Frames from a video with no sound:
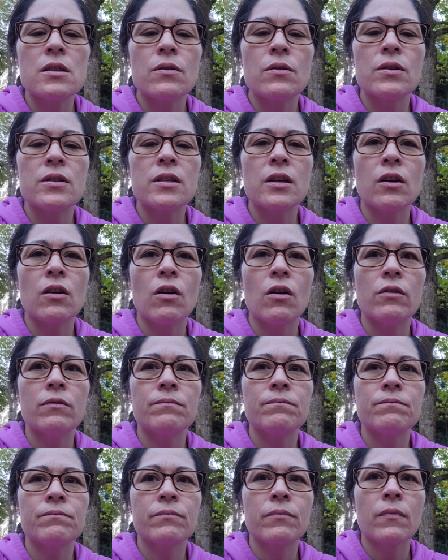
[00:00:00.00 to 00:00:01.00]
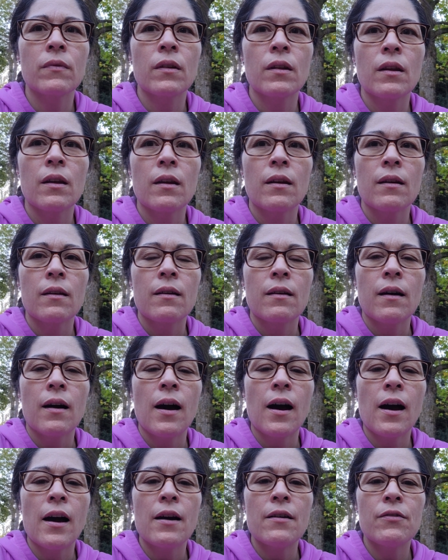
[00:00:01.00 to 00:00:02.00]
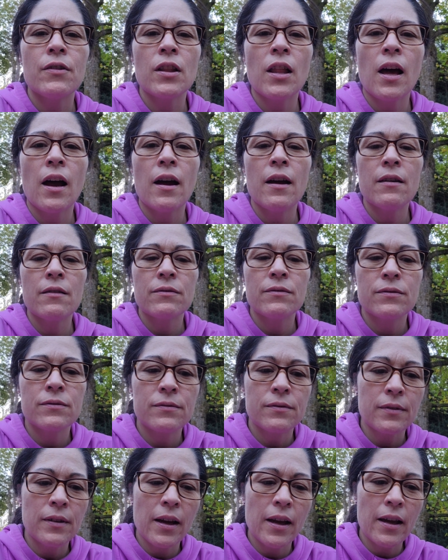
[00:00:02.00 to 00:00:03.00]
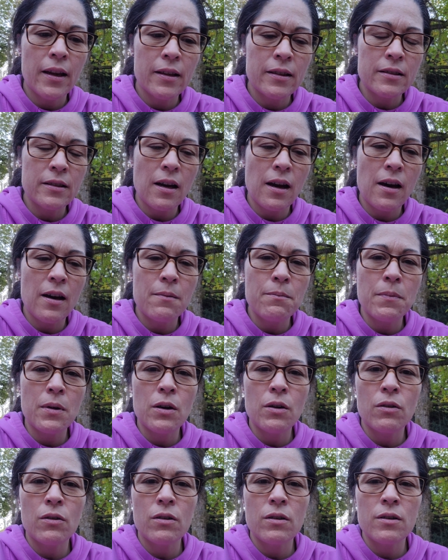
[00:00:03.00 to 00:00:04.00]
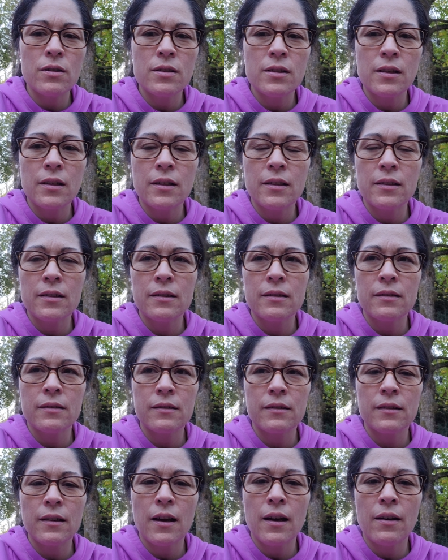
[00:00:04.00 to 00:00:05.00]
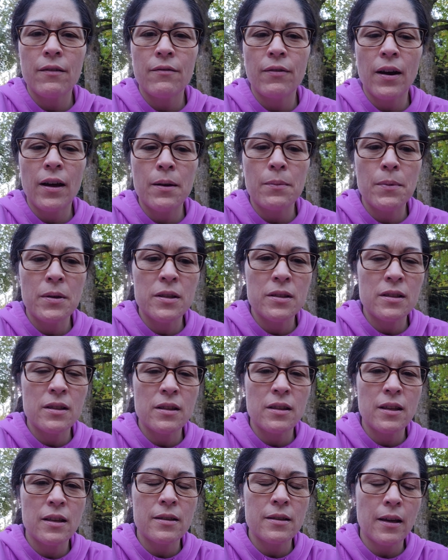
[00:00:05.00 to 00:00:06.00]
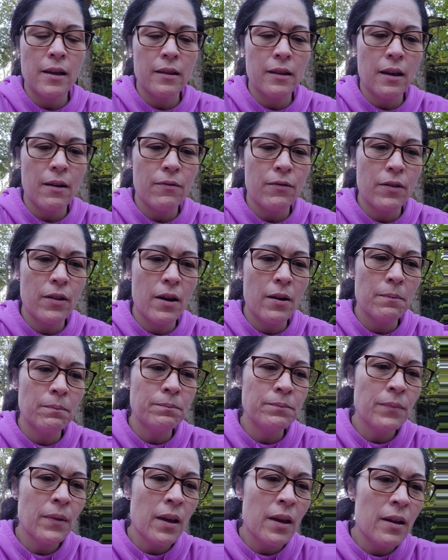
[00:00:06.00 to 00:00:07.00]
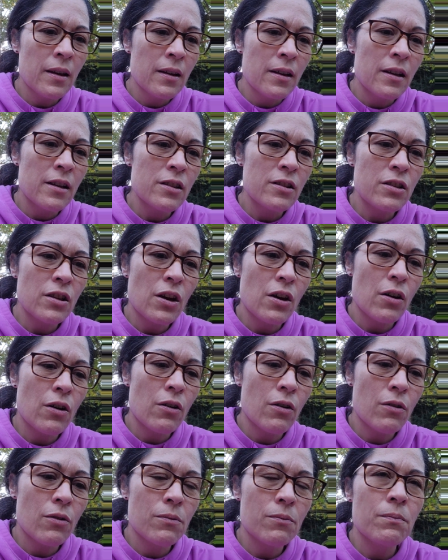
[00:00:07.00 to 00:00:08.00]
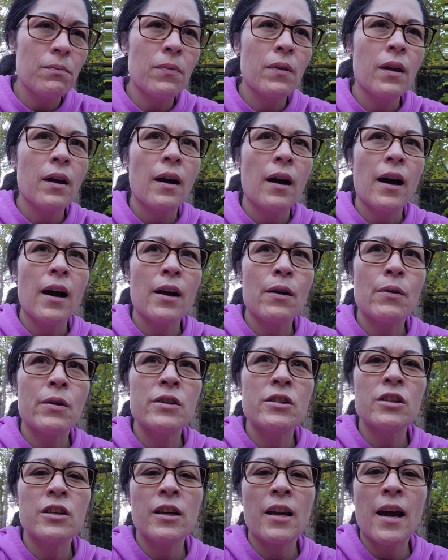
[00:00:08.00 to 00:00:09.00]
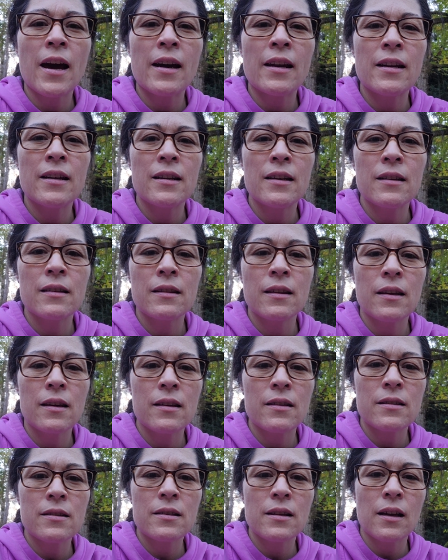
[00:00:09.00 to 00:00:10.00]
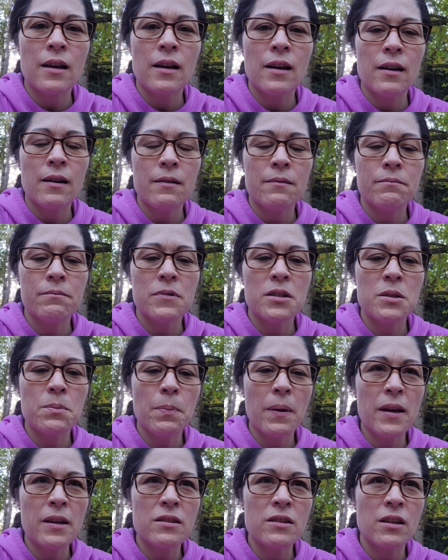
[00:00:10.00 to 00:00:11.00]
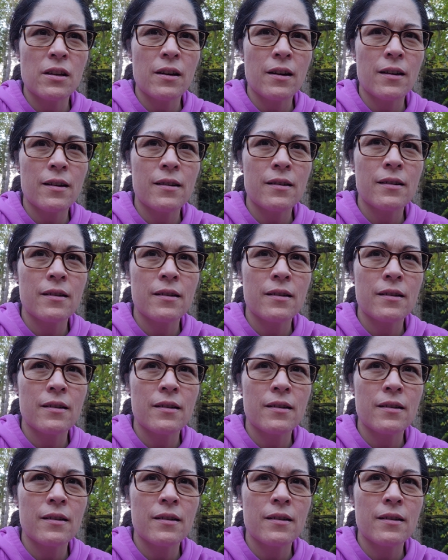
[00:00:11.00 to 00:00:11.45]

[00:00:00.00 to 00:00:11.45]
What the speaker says: what's it called? Hive Alive, and it's got minerals and vitamins and things like that for them. So I originally had it in this spacer,